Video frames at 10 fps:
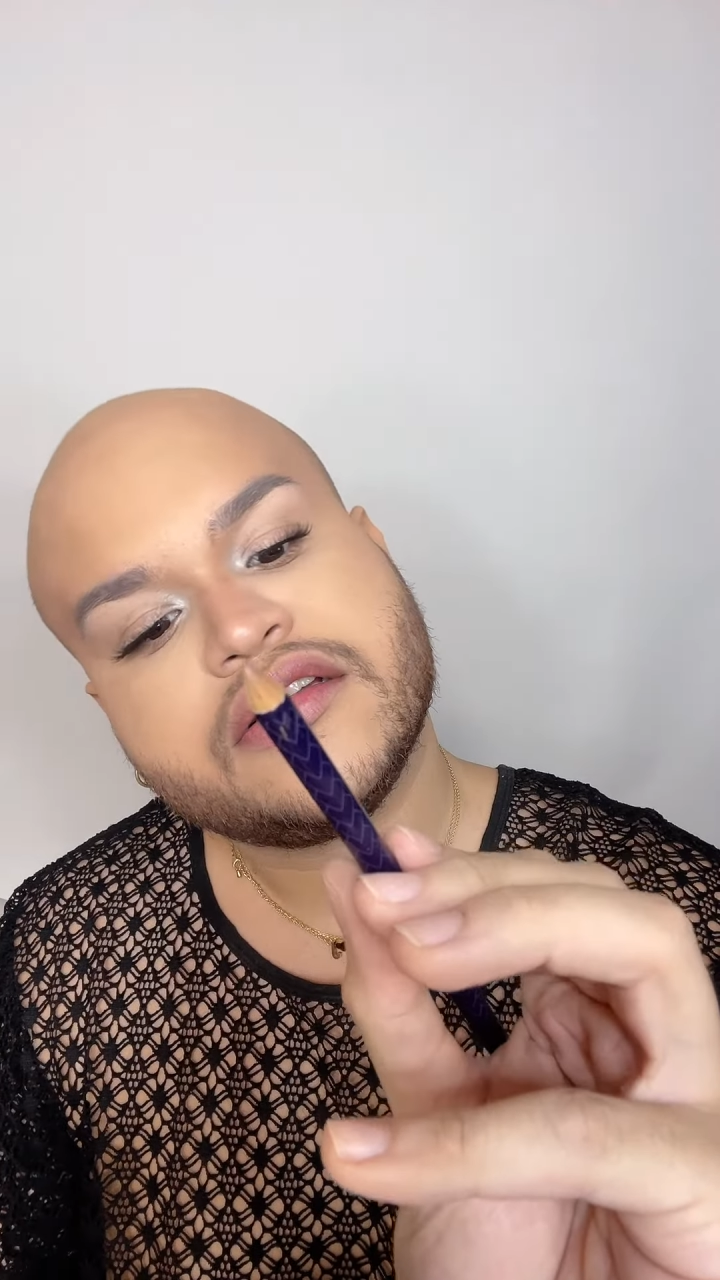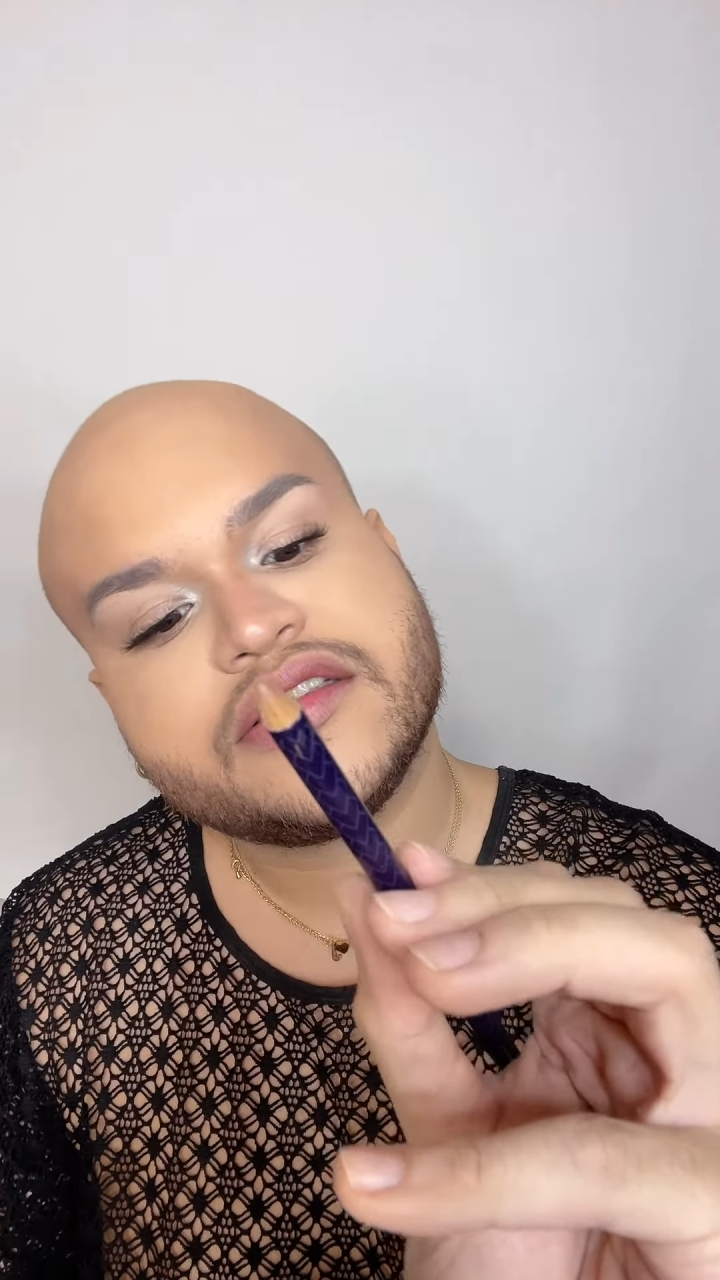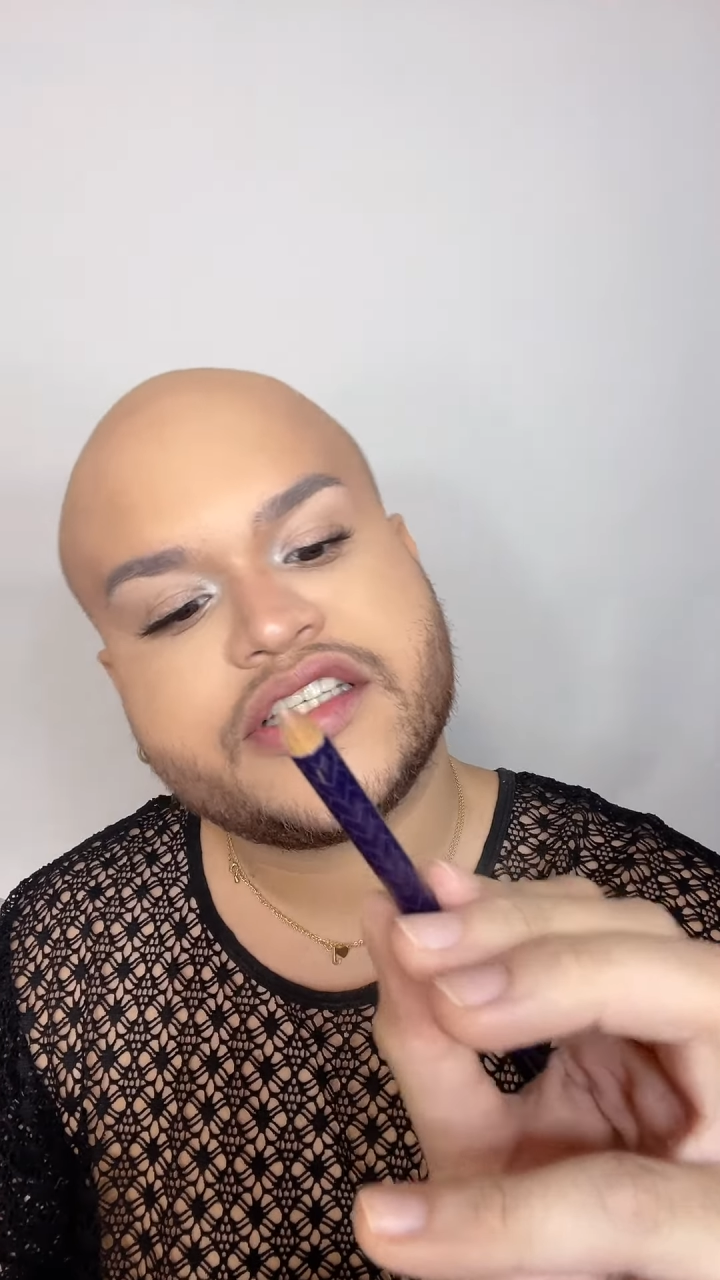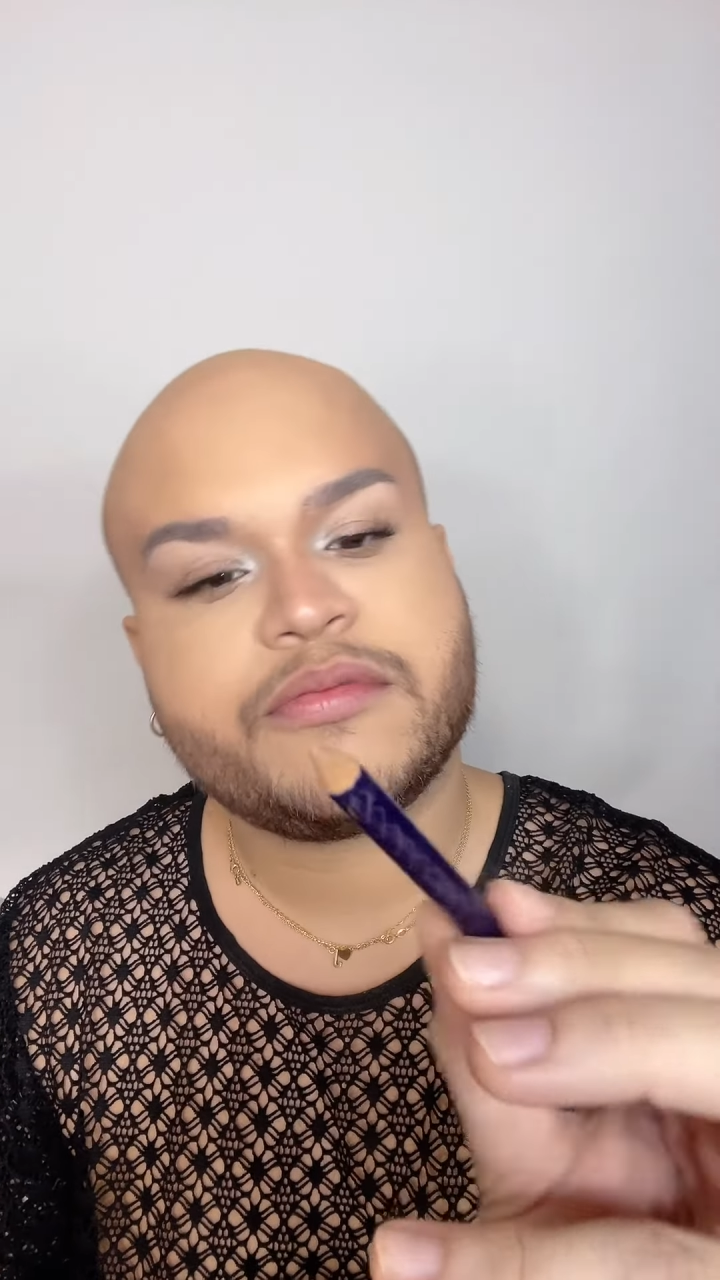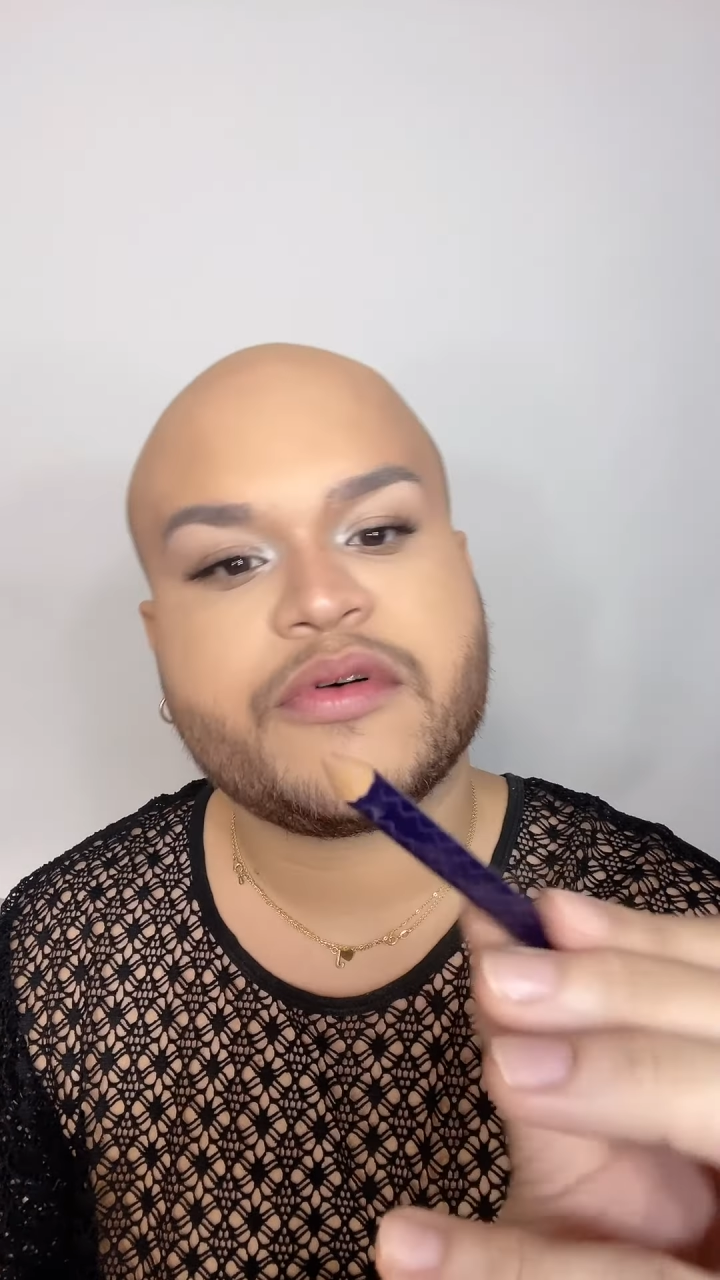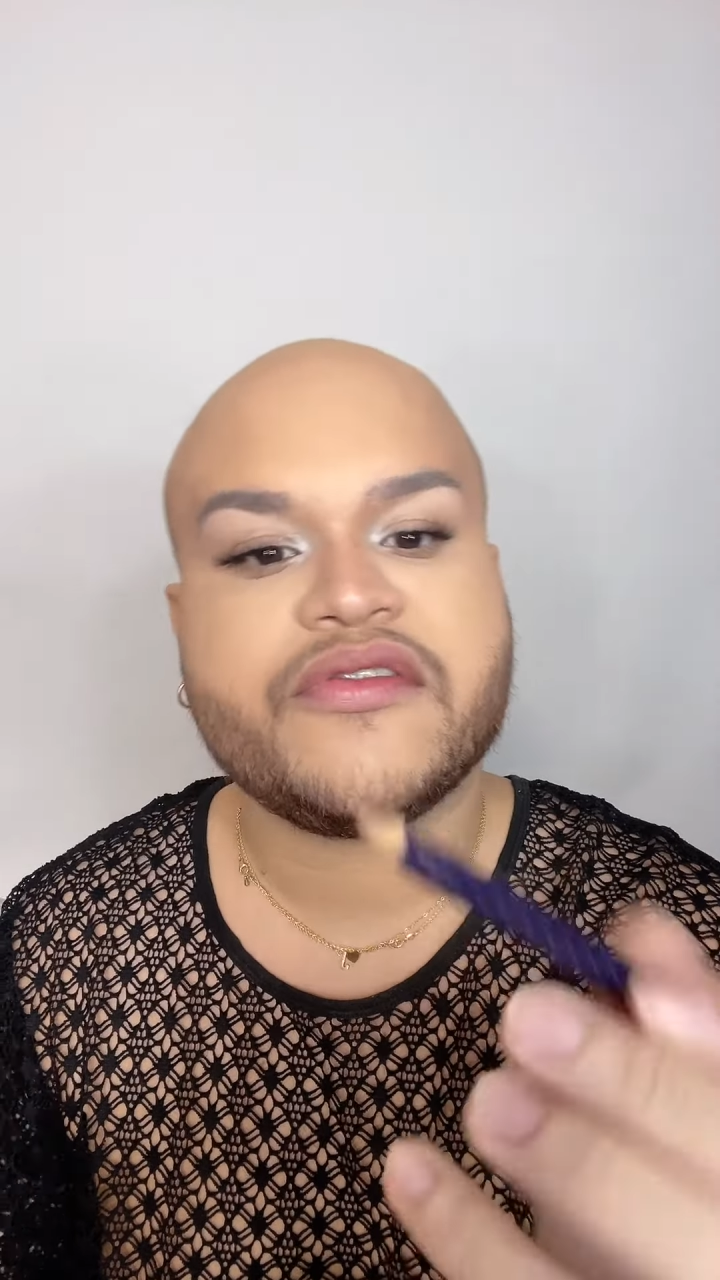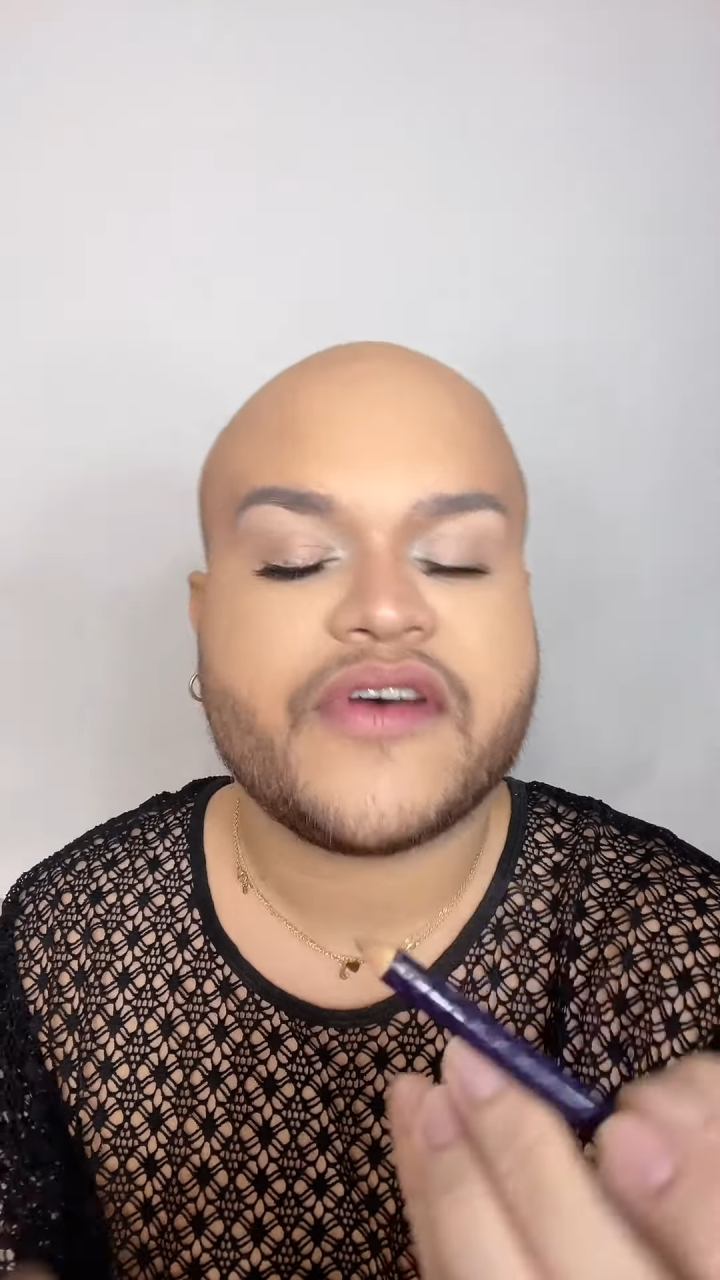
0.5